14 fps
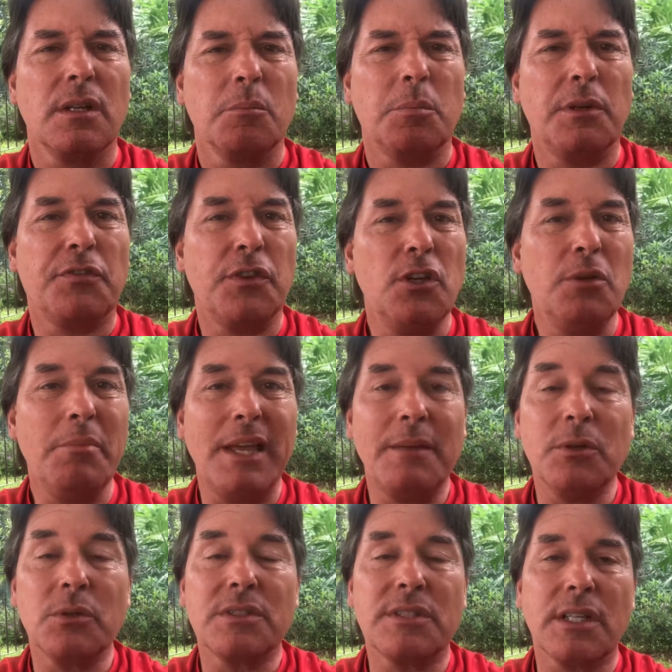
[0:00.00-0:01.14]
but for you maybe
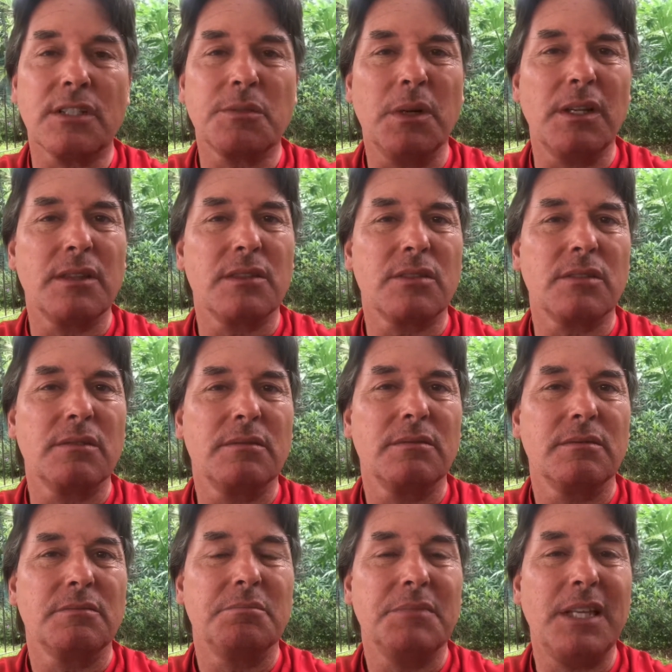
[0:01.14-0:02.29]
it was six months,
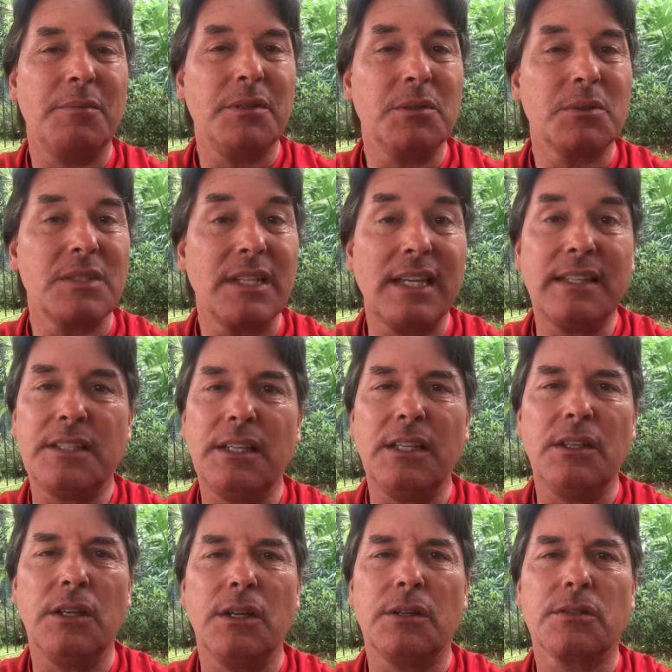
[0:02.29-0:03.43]
maybe it was 19
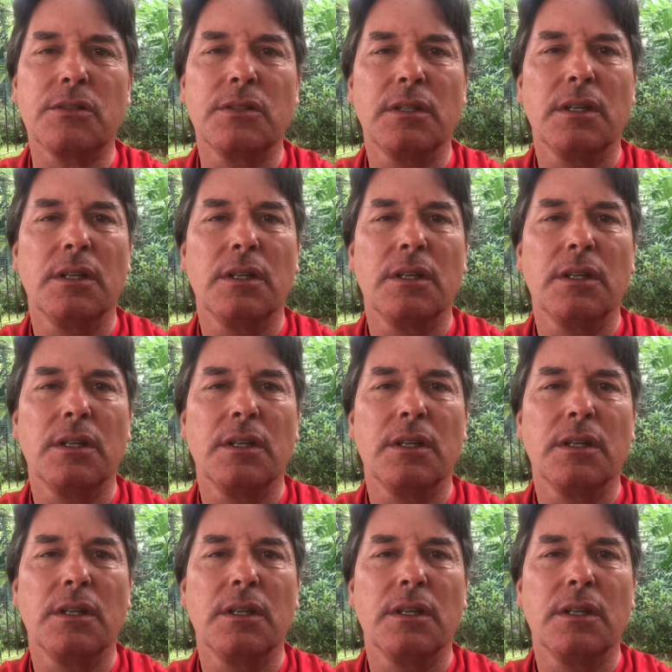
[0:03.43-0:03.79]
years,